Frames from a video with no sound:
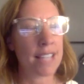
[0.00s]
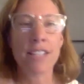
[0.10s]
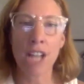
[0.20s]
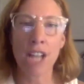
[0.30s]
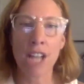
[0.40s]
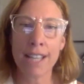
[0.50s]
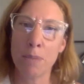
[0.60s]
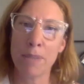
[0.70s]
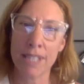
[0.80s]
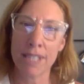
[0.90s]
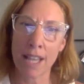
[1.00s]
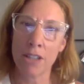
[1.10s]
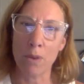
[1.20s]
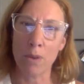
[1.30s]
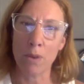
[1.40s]
I said, tuck down deep
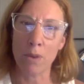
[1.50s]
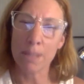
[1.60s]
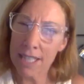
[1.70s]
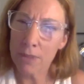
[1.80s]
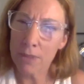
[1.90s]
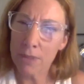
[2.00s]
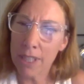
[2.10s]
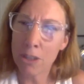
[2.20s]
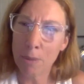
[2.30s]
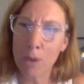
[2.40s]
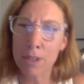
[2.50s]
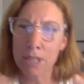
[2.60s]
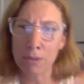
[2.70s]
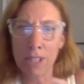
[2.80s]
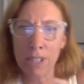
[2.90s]
inside your bones. I'm like, is it really in your
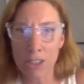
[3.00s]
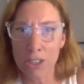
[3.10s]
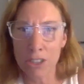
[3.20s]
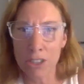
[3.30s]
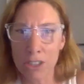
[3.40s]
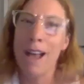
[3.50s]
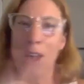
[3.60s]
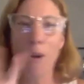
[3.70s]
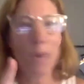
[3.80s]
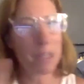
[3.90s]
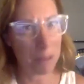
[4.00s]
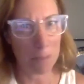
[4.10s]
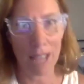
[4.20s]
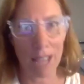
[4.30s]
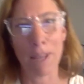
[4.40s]
bones? It's really in your DNA. Always
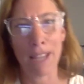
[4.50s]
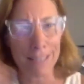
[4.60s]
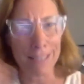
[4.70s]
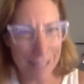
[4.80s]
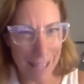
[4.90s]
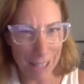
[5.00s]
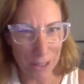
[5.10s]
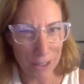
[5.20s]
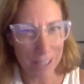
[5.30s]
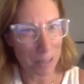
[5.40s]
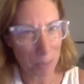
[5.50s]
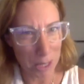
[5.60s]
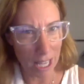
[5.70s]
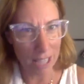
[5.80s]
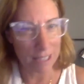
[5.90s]
with me. I'm like, is this accurate? Is this
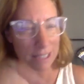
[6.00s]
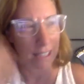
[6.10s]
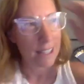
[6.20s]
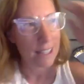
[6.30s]
precise?